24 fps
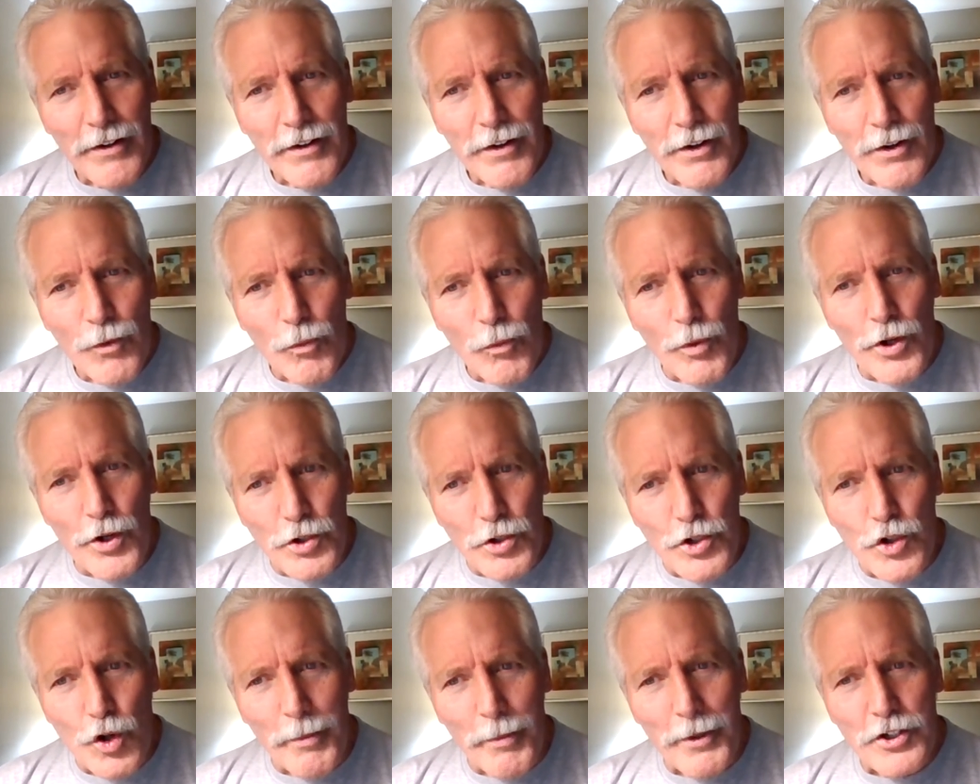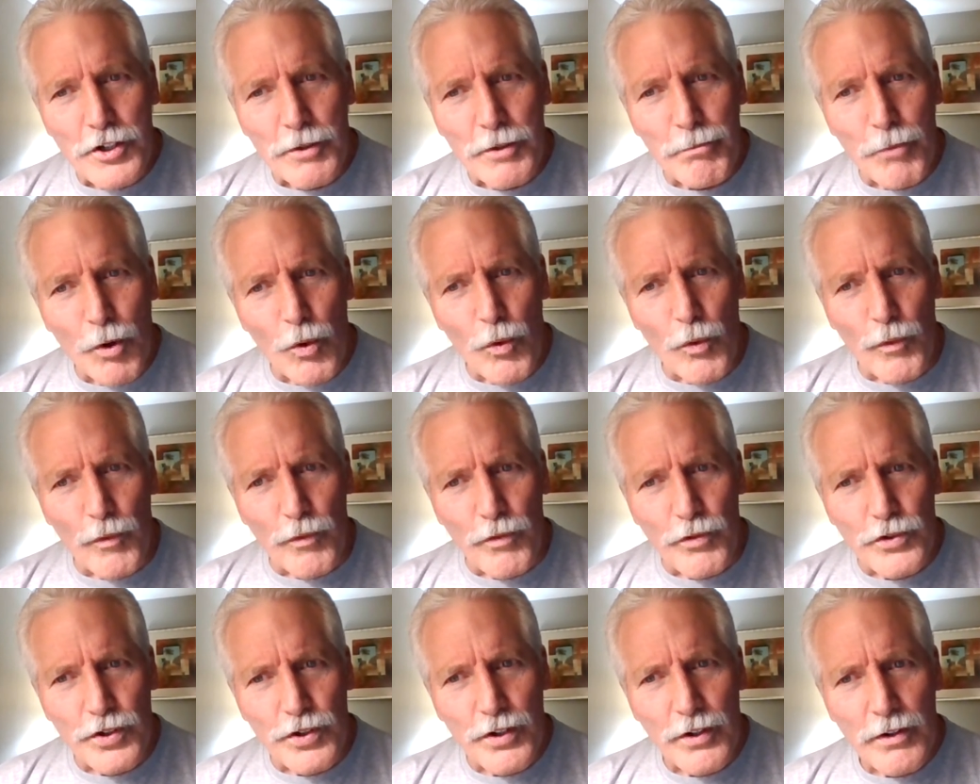Will you show me some
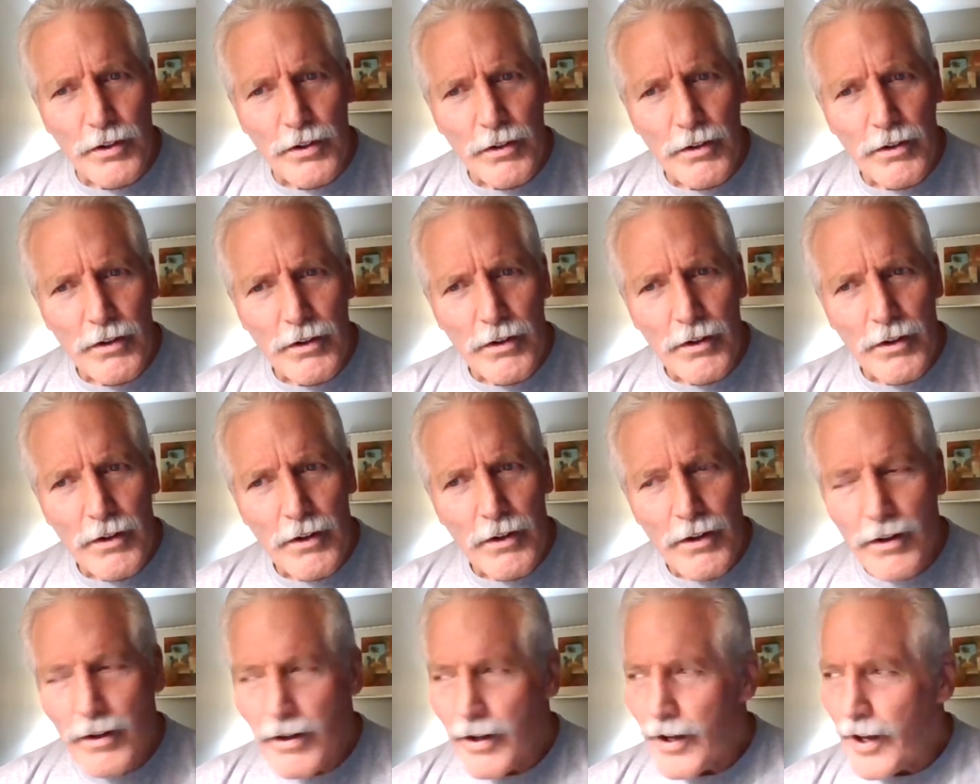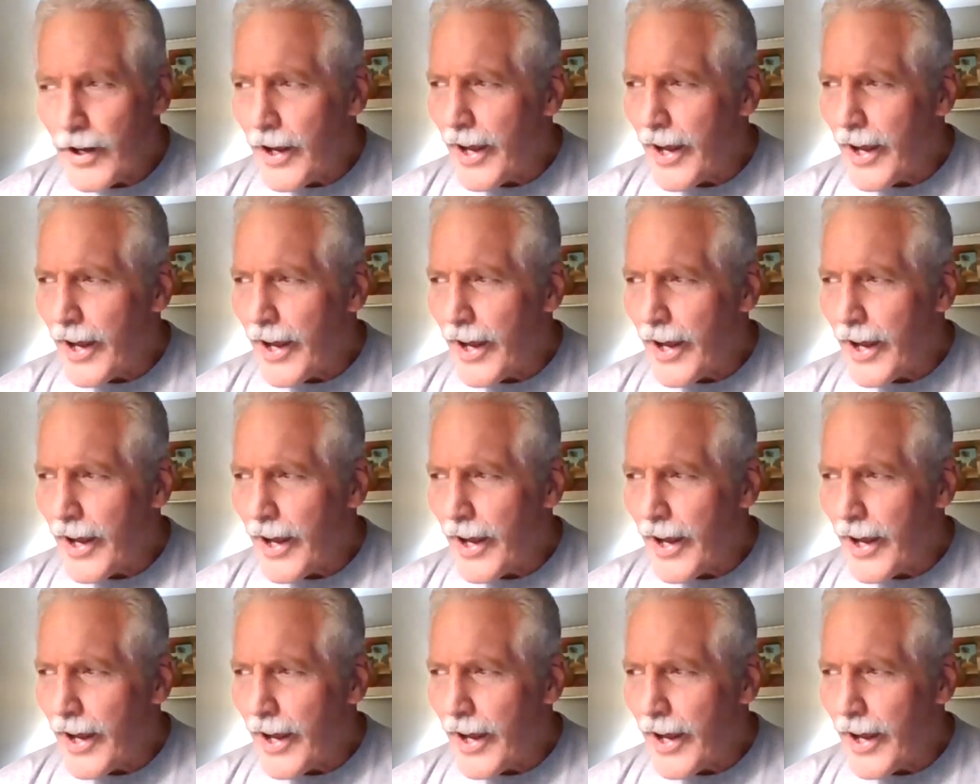moves? Yeah.